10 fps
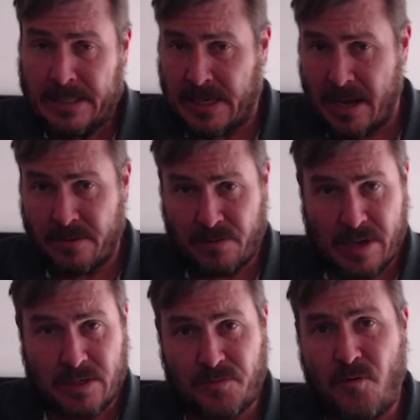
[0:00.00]
done
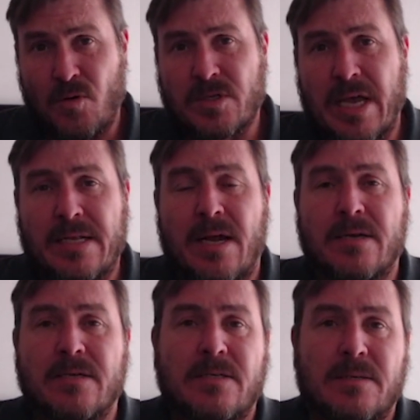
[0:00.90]
things for
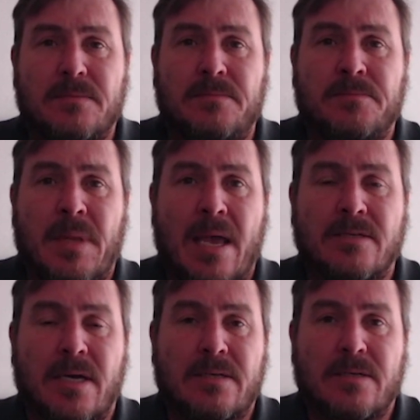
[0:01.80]
Sidelanders,
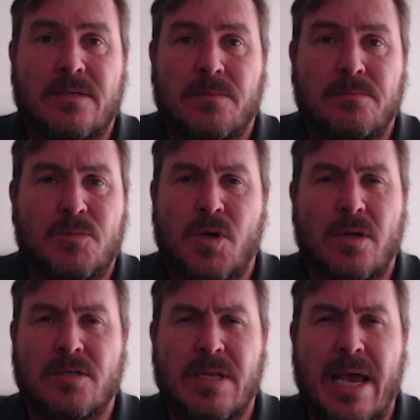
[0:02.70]
as I did some
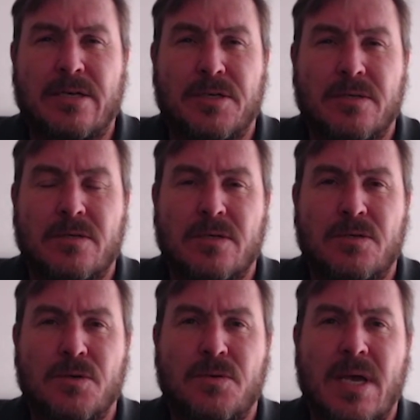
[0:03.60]
translations
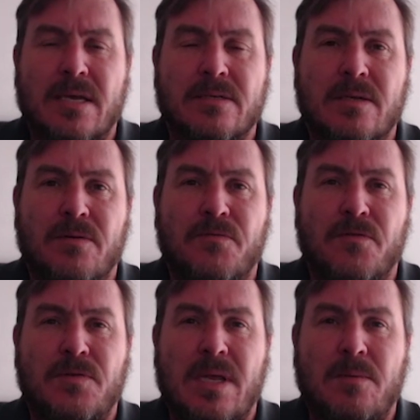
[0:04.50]
in
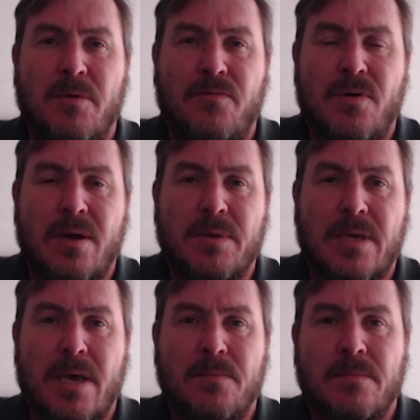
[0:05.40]
2015 before I
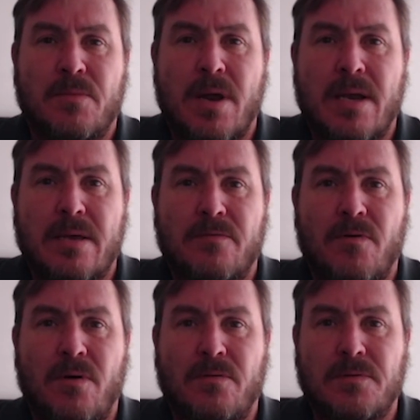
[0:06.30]
became really
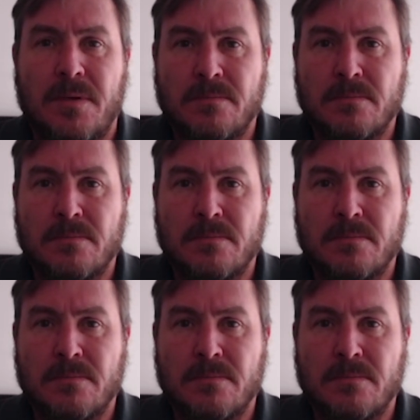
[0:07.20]
involved,